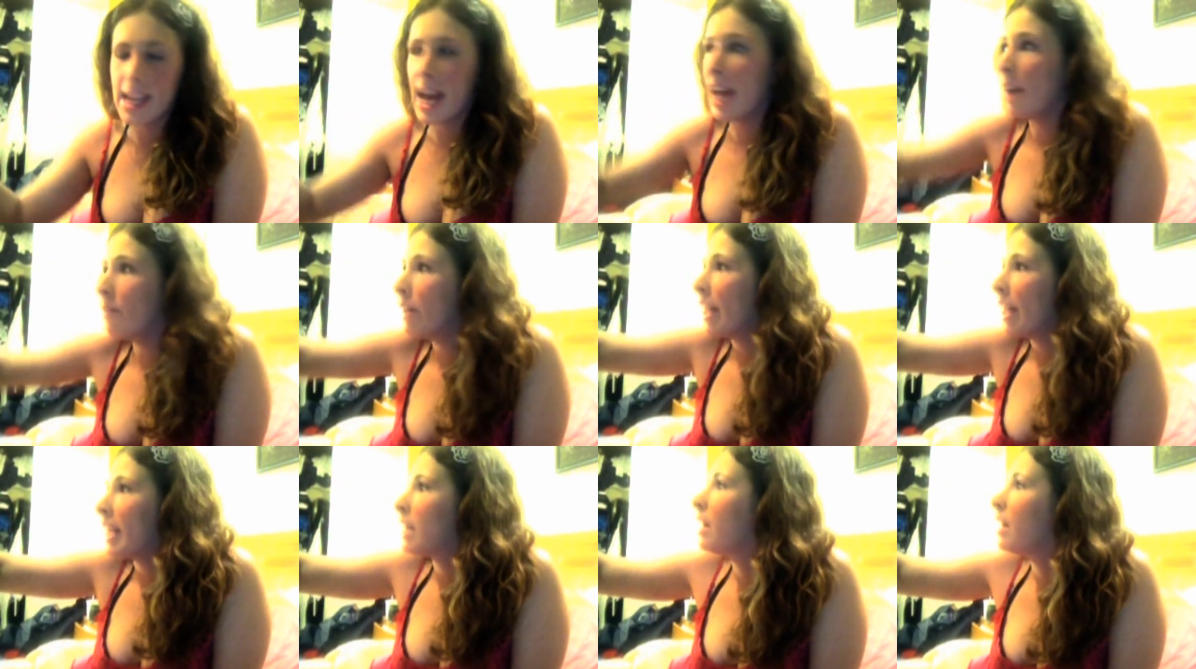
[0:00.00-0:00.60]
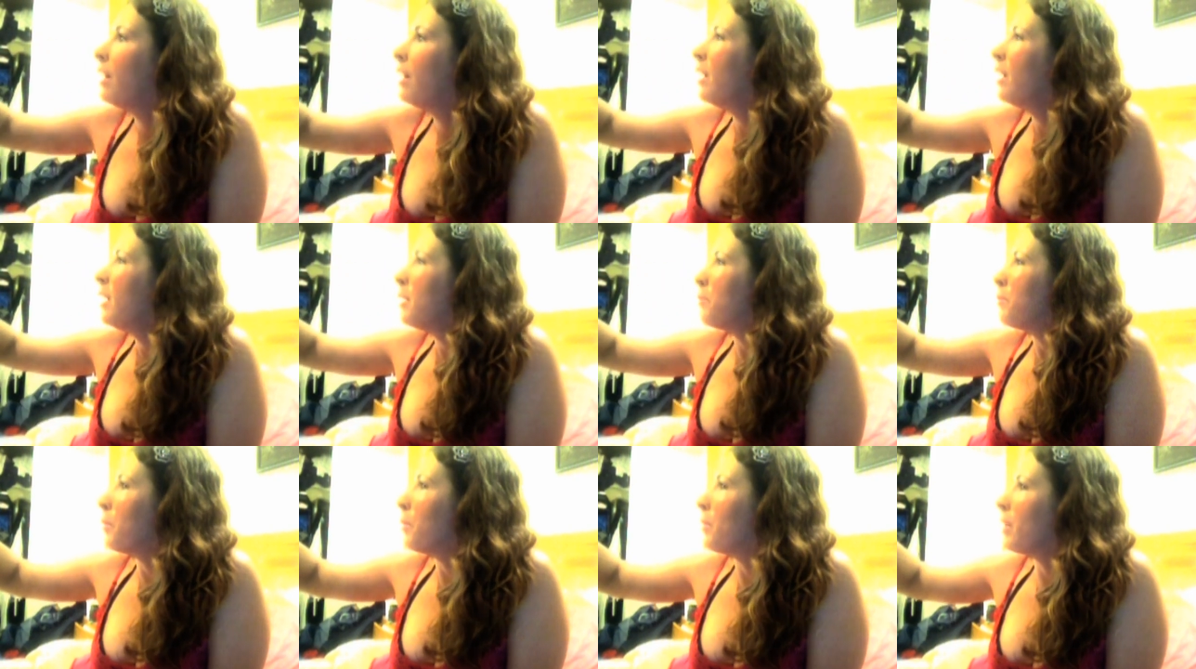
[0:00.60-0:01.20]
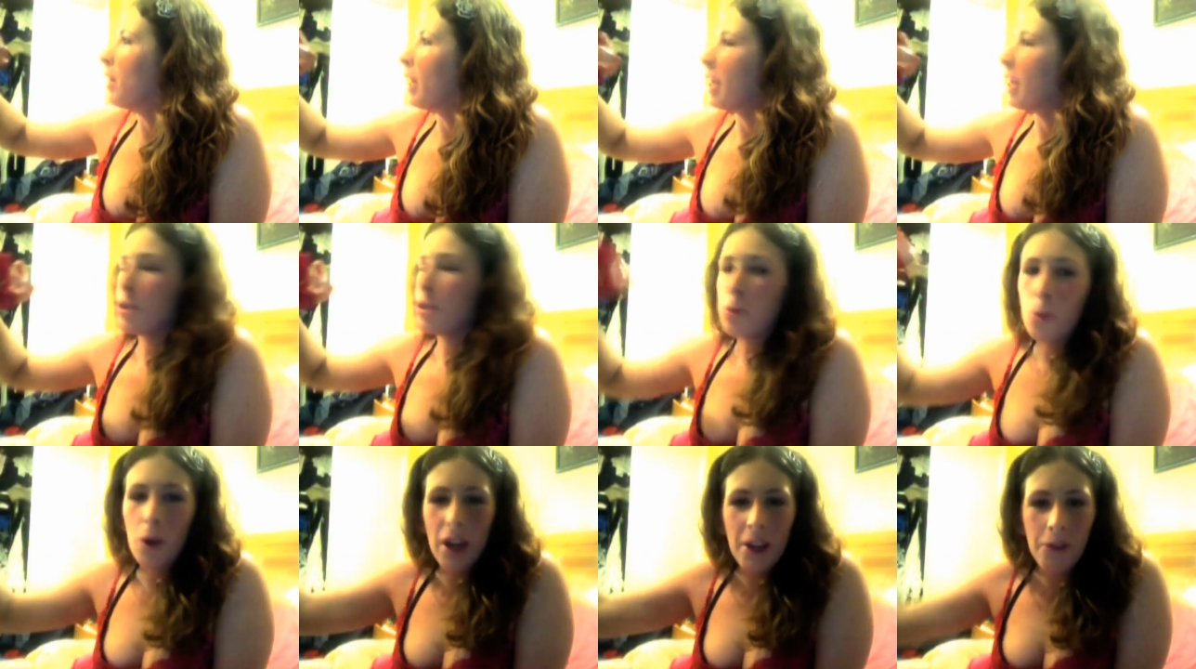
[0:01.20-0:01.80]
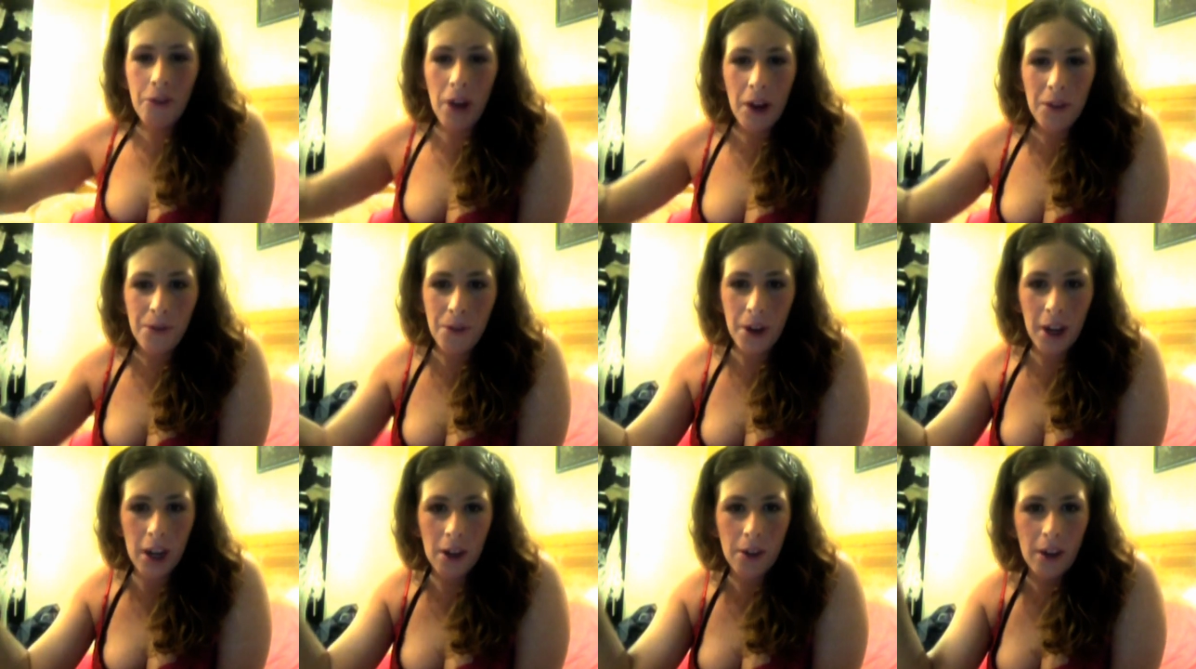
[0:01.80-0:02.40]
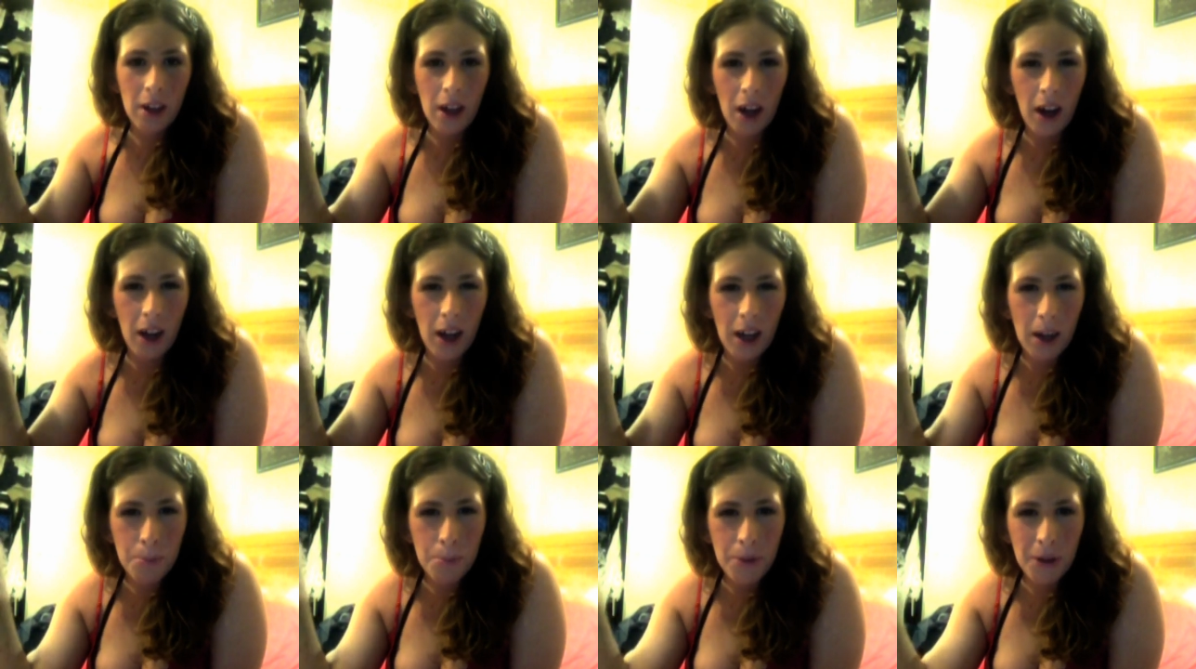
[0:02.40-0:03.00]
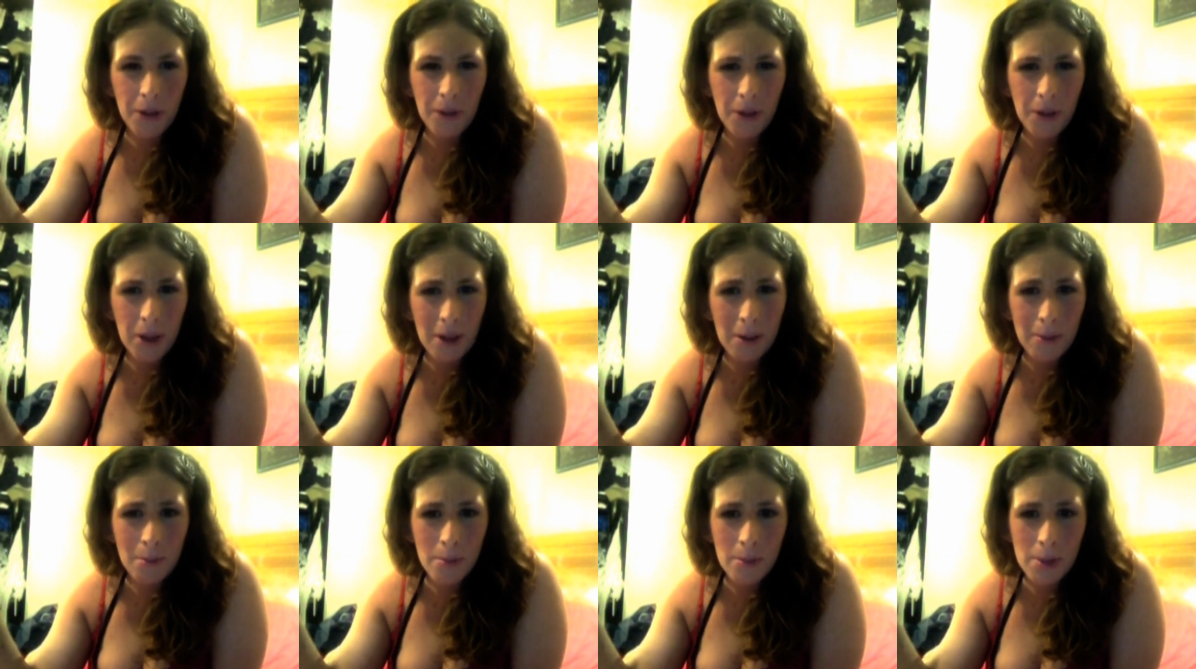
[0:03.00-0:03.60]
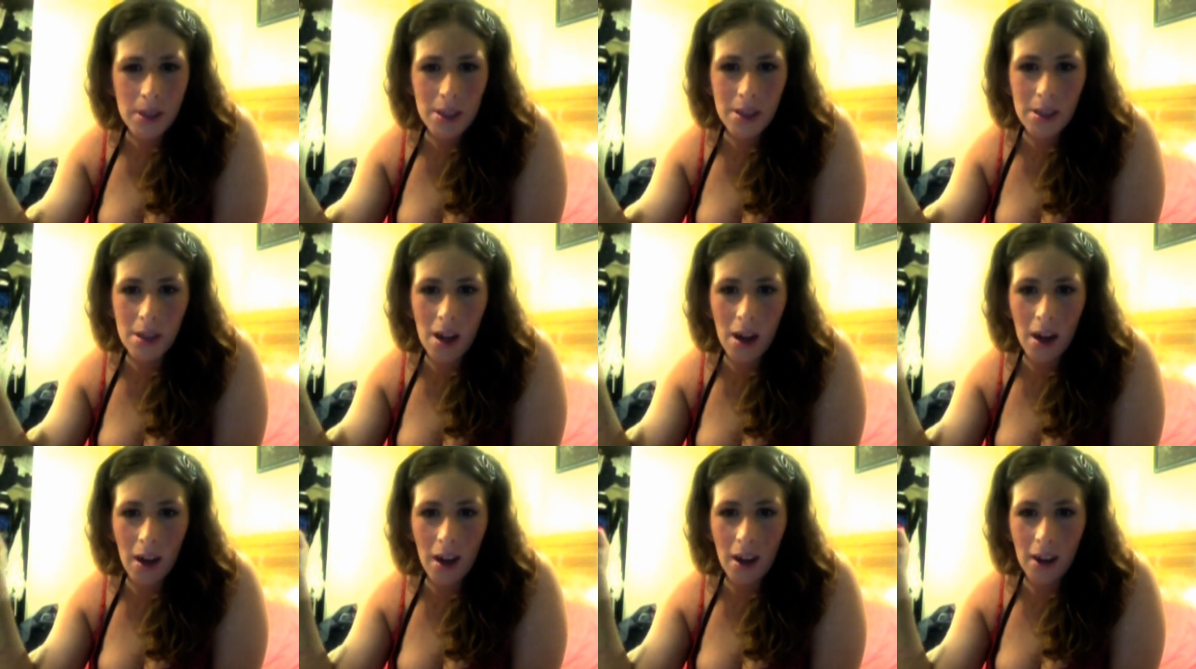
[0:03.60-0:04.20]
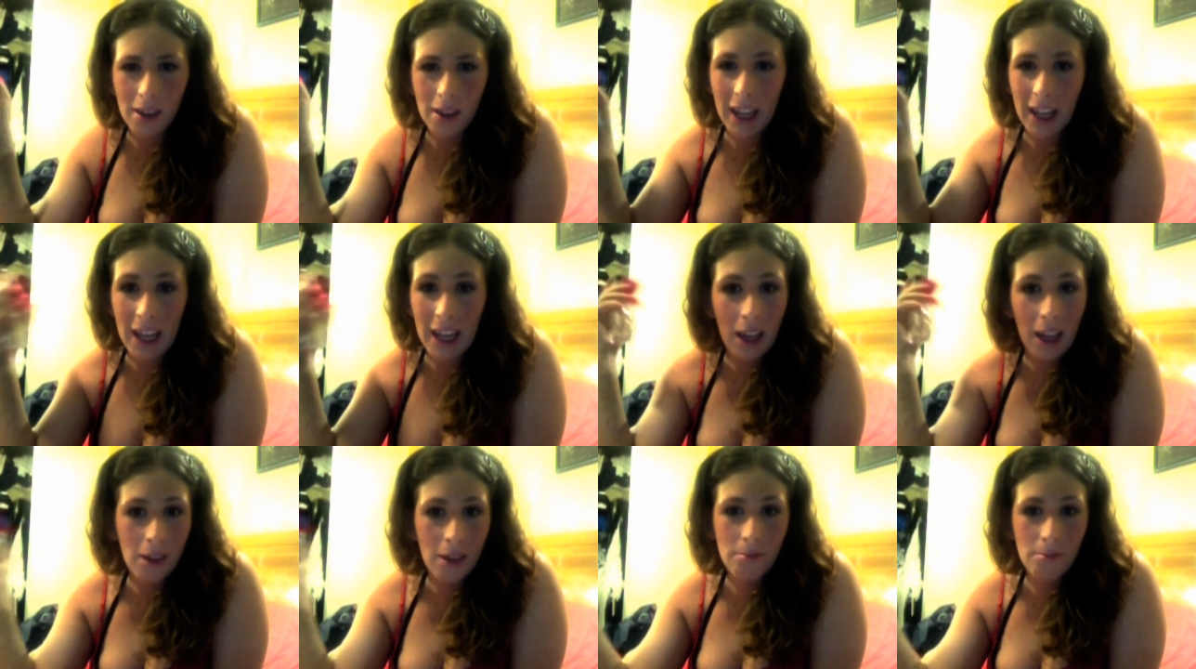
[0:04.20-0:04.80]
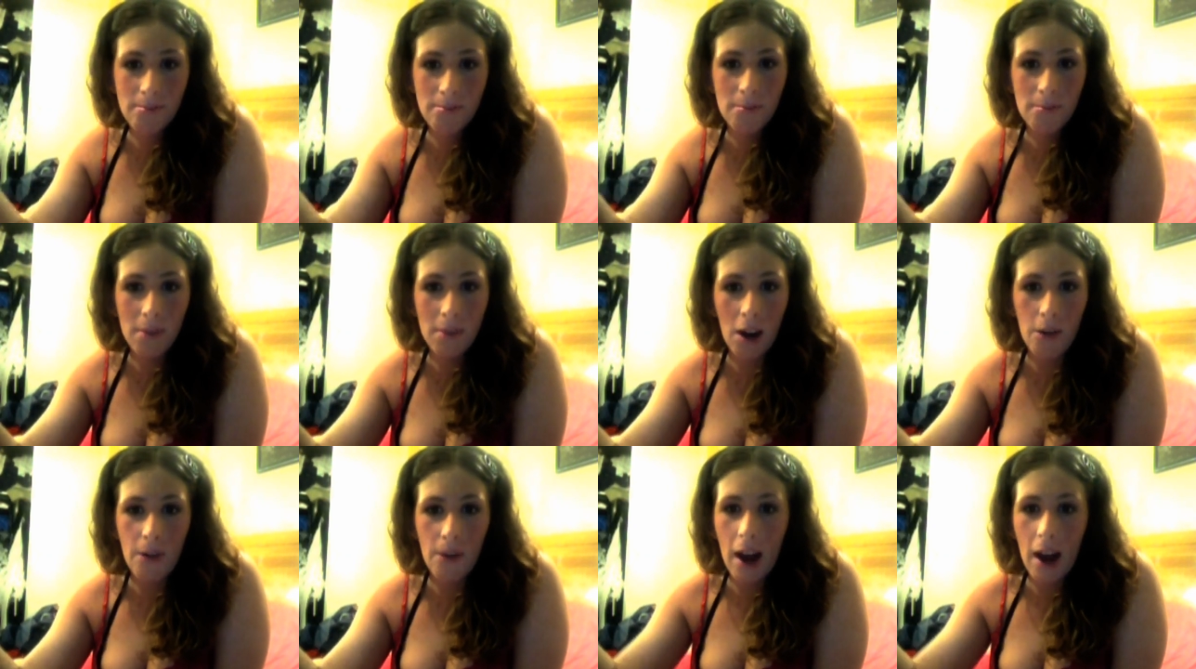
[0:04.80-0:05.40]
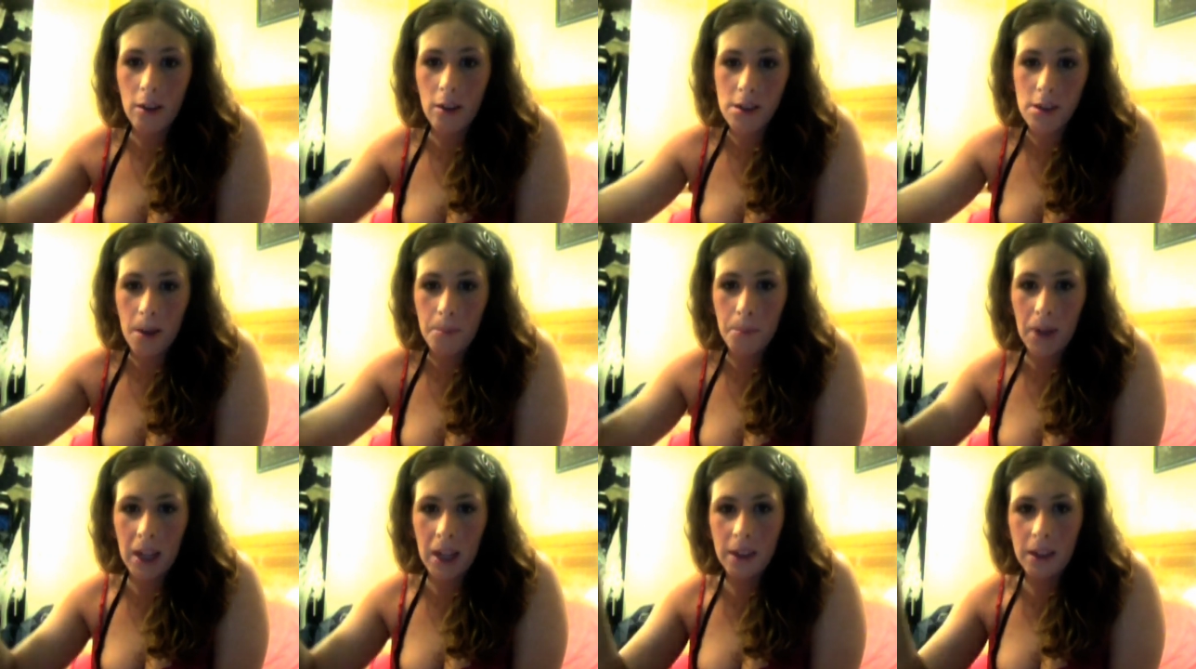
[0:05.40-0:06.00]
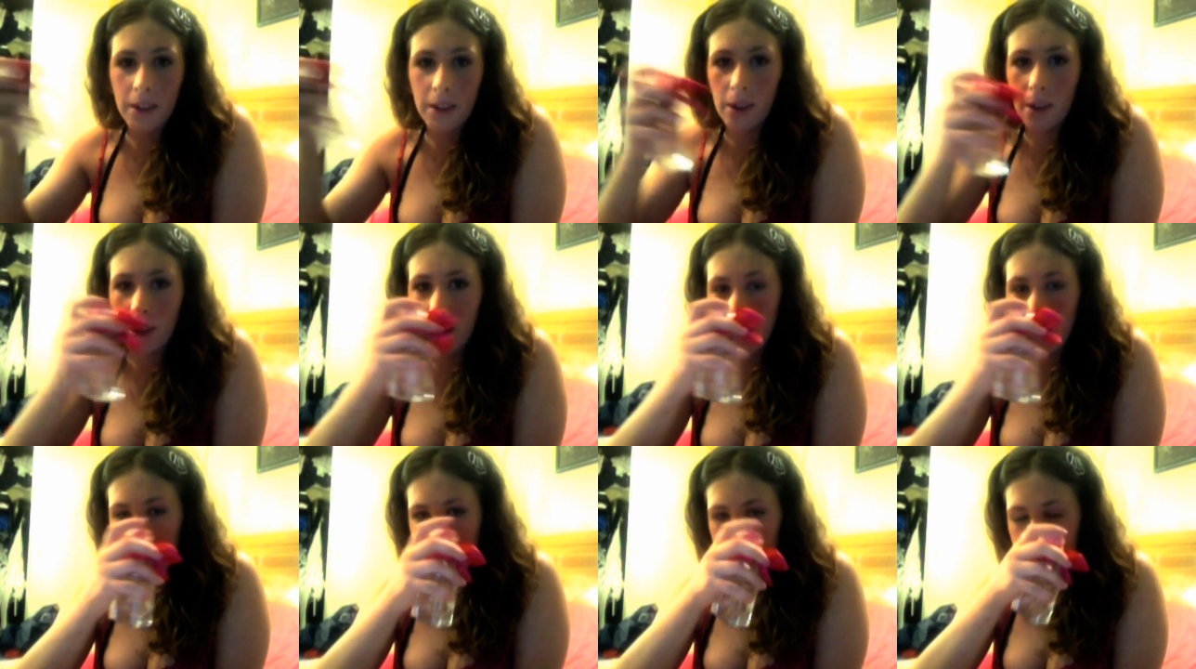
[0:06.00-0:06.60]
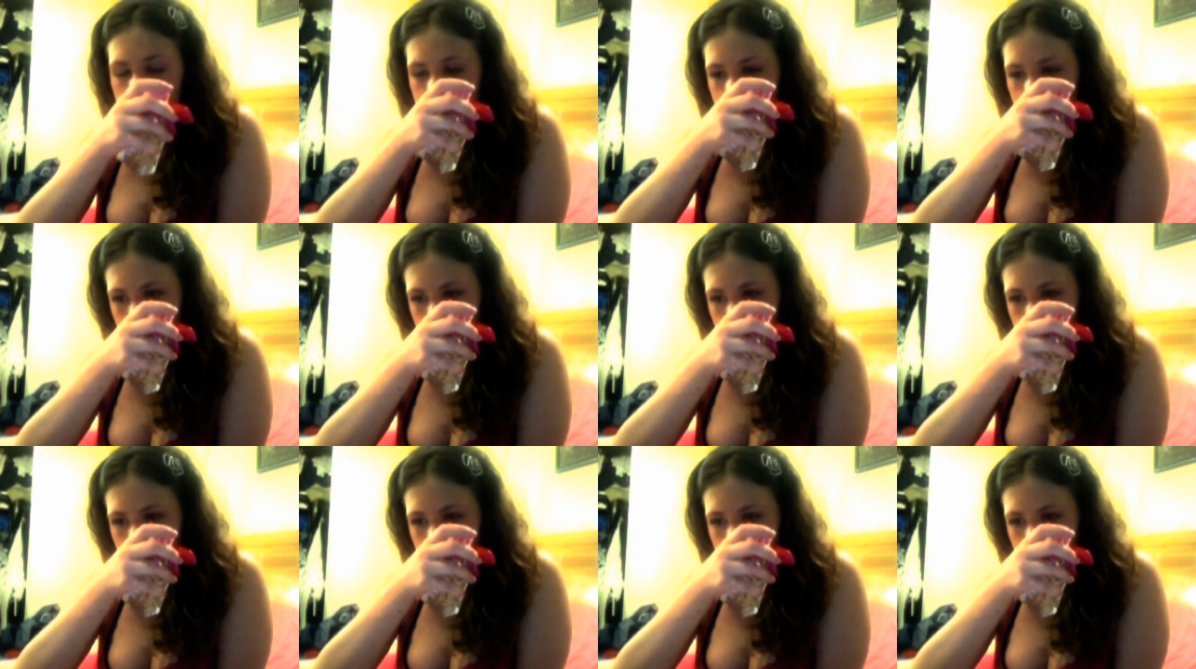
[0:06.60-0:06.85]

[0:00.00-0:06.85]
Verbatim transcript: I have like maybe like 25 uh, perfumes uh, laying around on my little um,